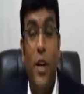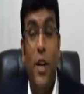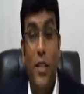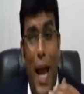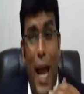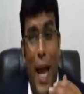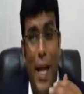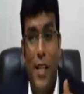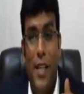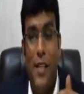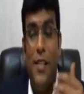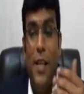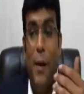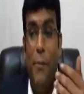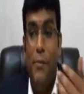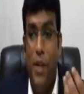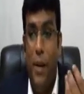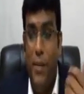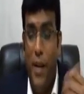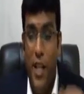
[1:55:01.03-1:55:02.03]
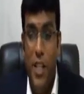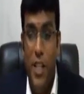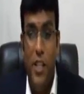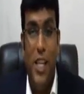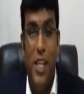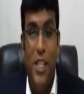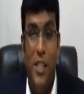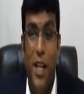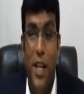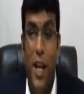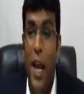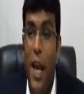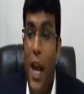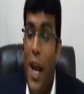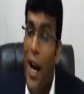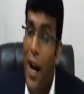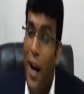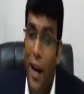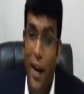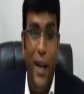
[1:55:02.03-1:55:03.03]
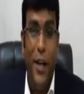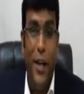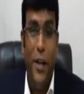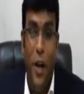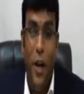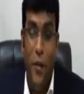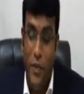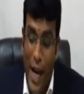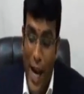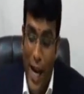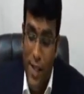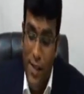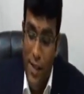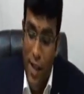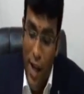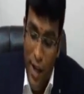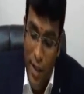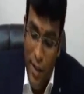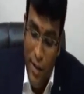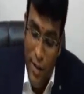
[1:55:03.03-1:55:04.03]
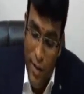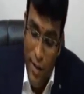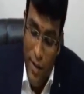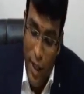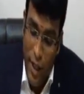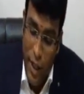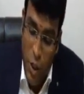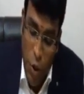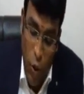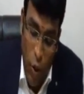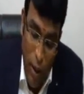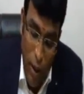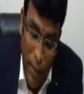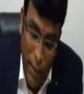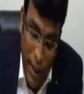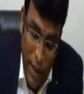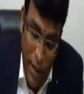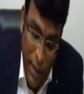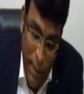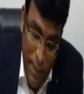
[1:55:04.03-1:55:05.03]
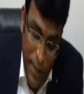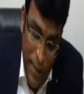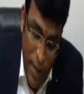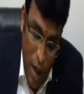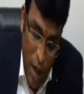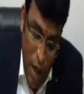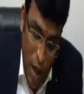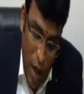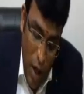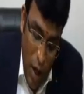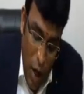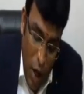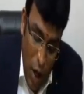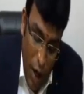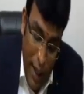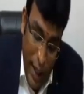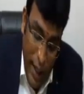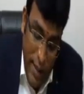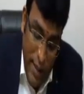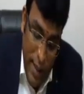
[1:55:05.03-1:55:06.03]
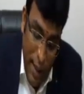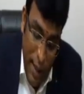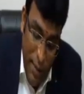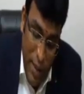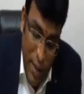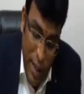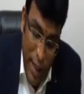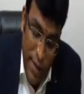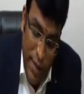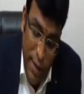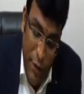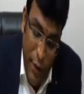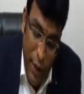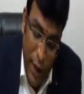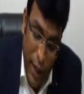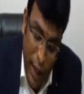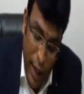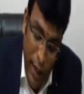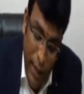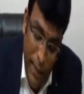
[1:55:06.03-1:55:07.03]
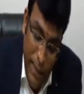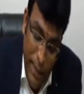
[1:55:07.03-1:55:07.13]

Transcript: Taxes subsumed in GST, rate of tax, threshold limit, or exemptions if any,